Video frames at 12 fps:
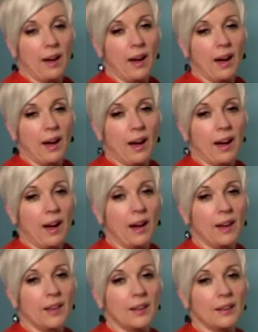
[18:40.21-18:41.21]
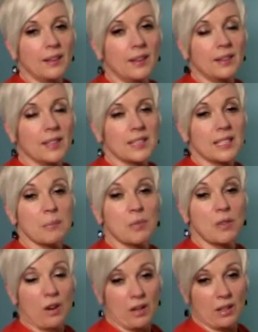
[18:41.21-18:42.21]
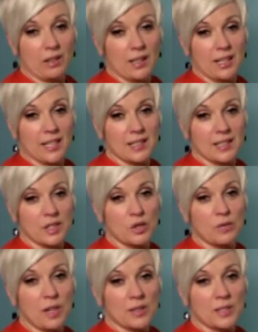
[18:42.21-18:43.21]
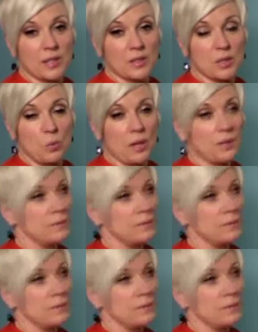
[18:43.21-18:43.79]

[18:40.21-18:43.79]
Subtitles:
a diphthong is 2 vowel sounds in one.